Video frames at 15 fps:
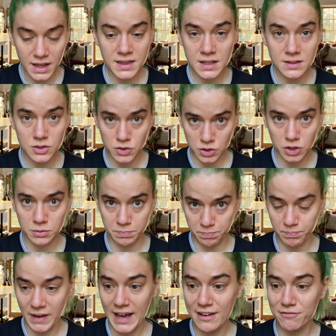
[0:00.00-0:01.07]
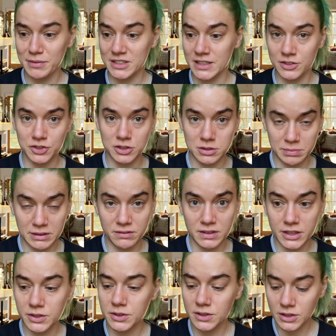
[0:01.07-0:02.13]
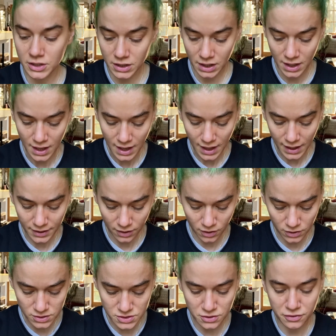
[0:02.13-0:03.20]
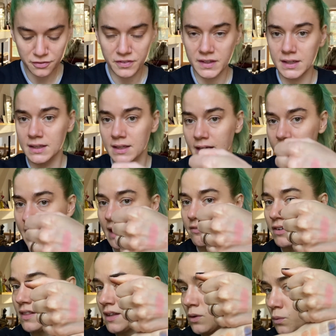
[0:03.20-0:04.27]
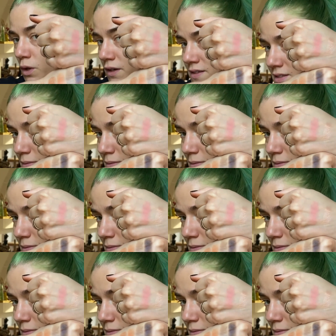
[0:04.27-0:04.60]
think this could have potential to be a really cool look. I also feel like everything works